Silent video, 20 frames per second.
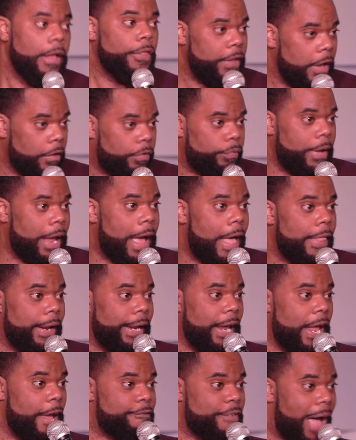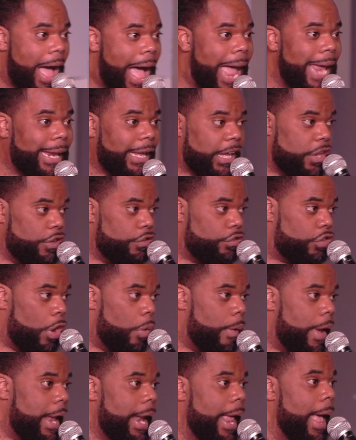this reality. If I can
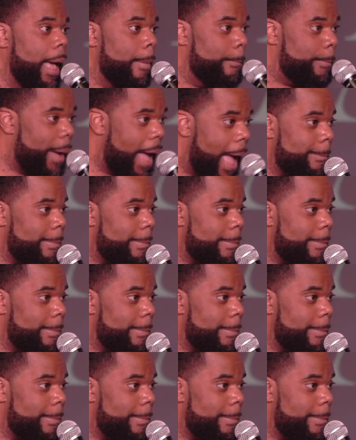do it by